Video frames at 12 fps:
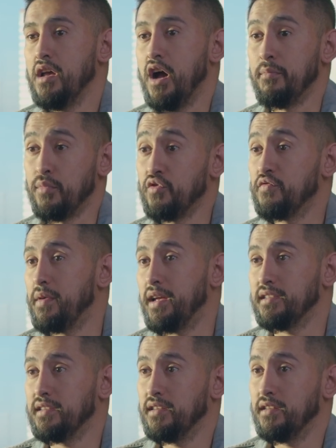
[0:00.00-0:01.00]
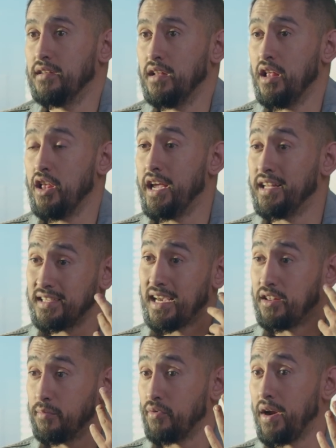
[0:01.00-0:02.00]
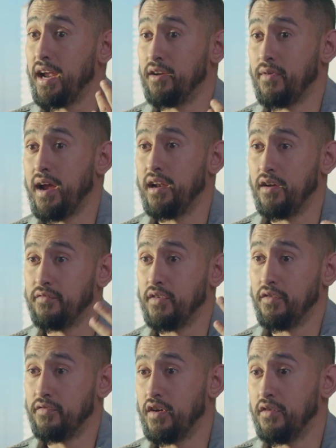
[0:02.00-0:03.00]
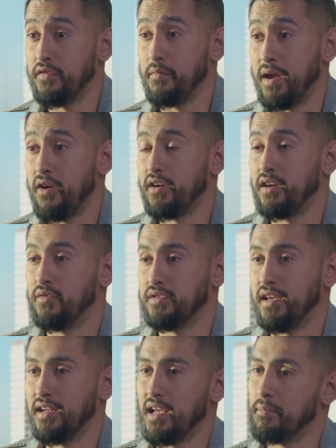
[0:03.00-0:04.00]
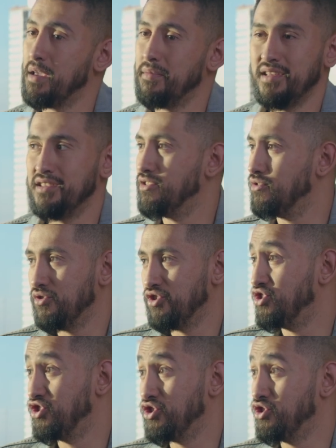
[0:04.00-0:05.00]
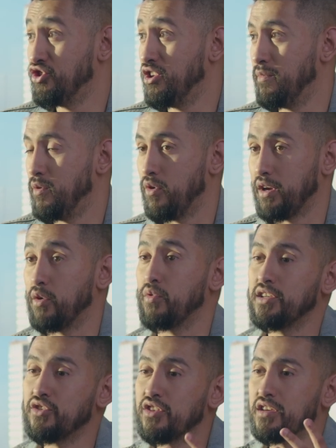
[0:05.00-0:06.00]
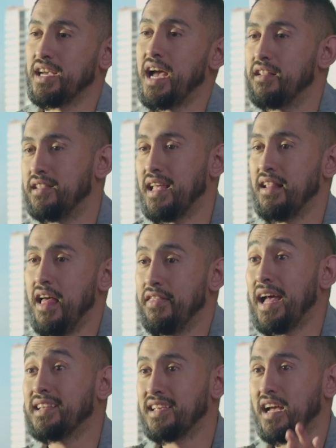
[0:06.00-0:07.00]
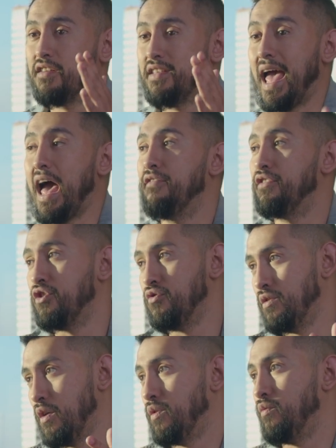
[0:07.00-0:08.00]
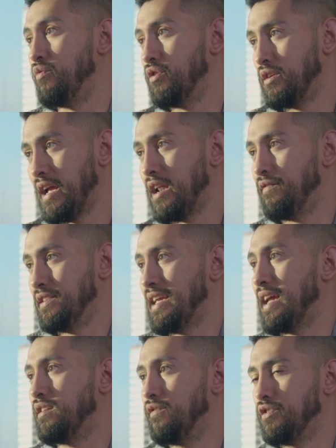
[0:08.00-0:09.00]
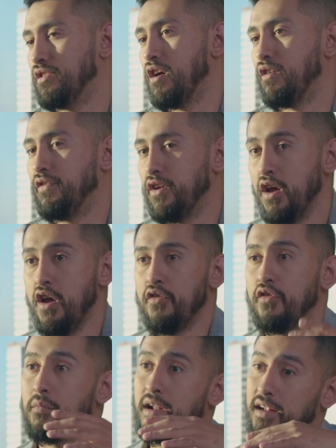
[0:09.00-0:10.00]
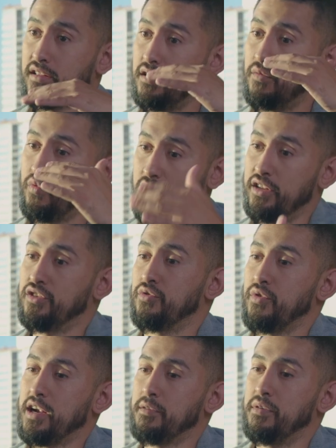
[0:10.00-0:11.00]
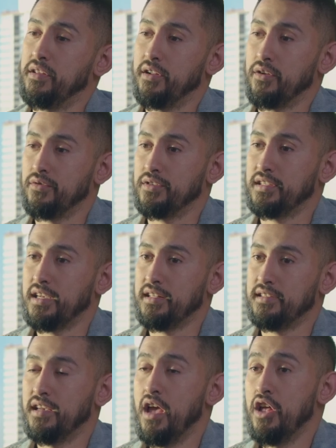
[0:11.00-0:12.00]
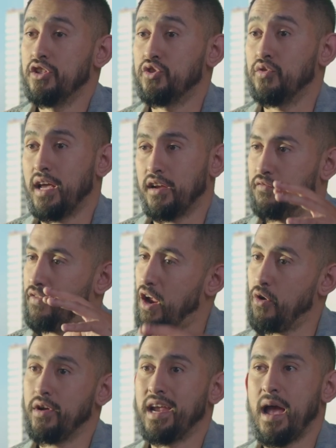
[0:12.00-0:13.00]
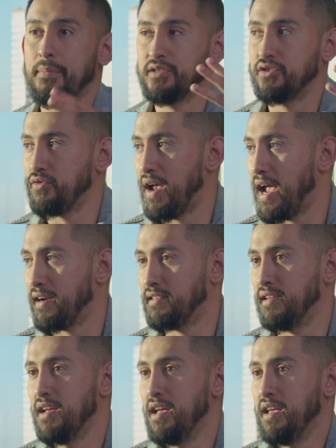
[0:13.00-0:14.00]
a movement inside the brain, right, of America, was saying like maybe these children shouldn't be working, right? So that's kind of the avenue that we were kind of attacking photography from, like the really direct political sense to like very abstract,